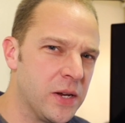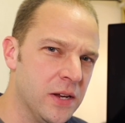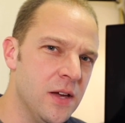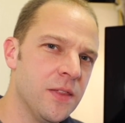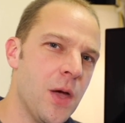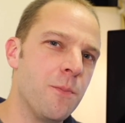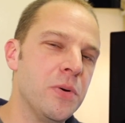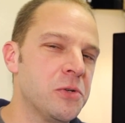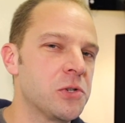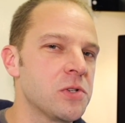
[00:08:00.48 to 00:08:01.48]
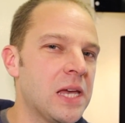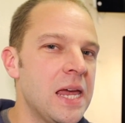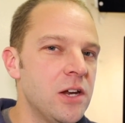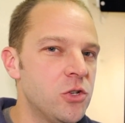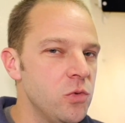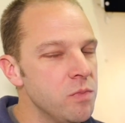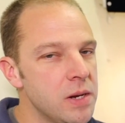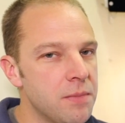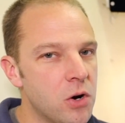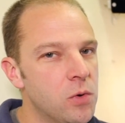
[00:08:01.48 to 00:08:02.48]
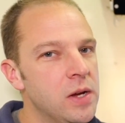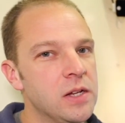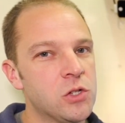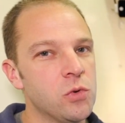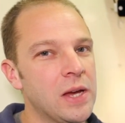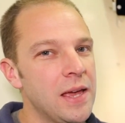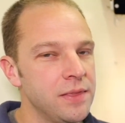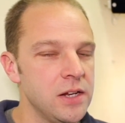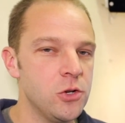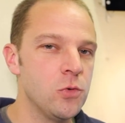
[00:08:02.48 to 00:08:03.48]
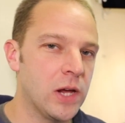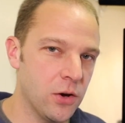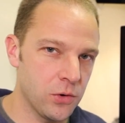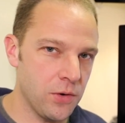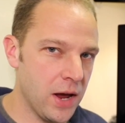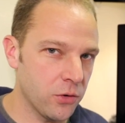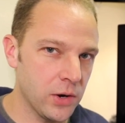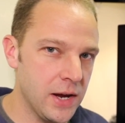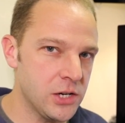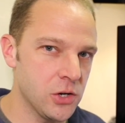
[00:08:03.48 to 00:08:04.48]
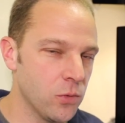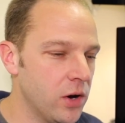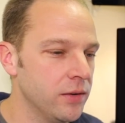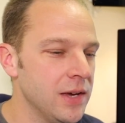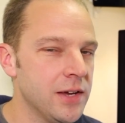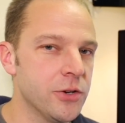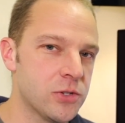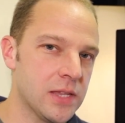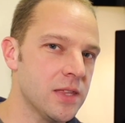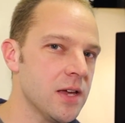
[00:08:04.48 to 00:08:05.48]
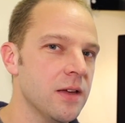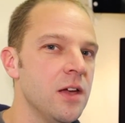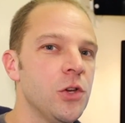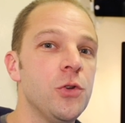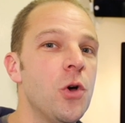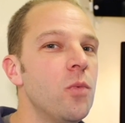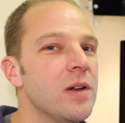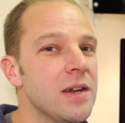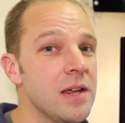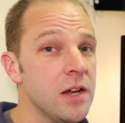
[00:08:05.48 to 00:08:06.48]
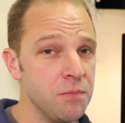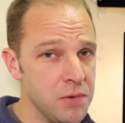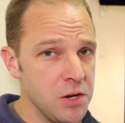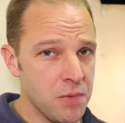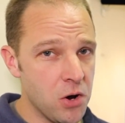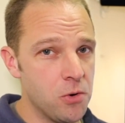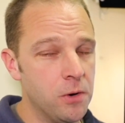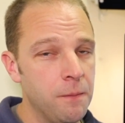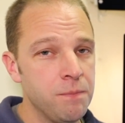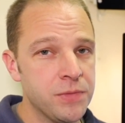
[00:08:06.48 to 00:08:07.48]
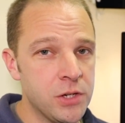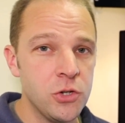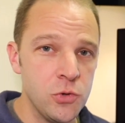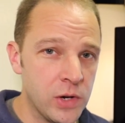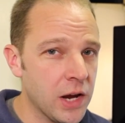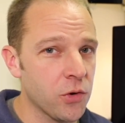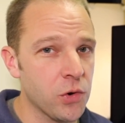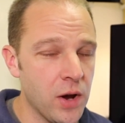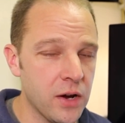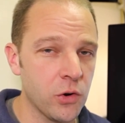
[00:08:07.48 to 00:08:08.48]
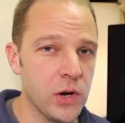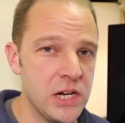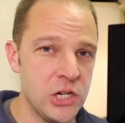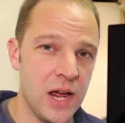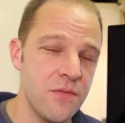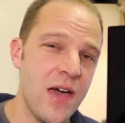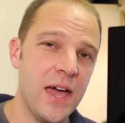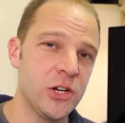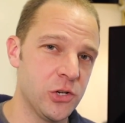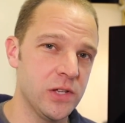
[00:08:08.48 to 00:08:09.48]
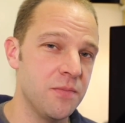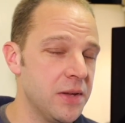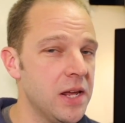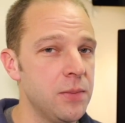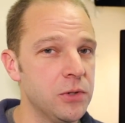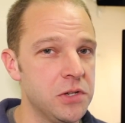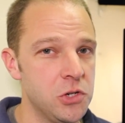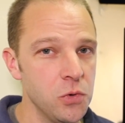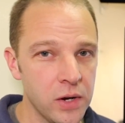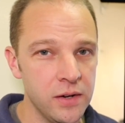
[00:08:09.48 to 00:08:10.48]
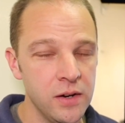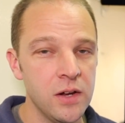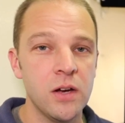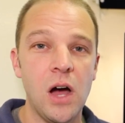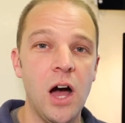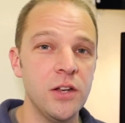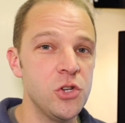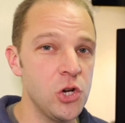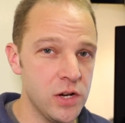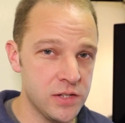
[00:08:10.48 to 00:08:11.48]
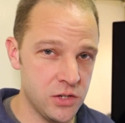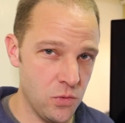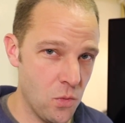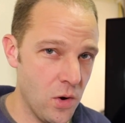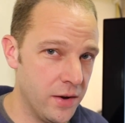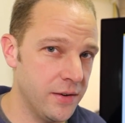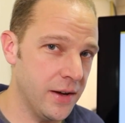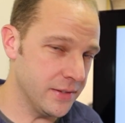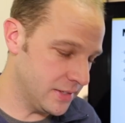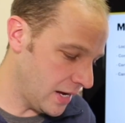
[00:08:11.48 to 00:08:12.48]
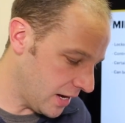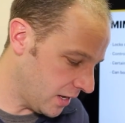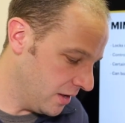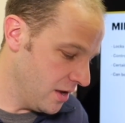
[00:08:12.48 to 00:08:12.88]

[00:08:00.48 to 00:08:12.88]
me that boosters can't do MIMO, so can they do carrier aggregation? Well, here's the thing. You don't need MIMO to do carrier aggregation. I've actually been able to do it on just one antenna.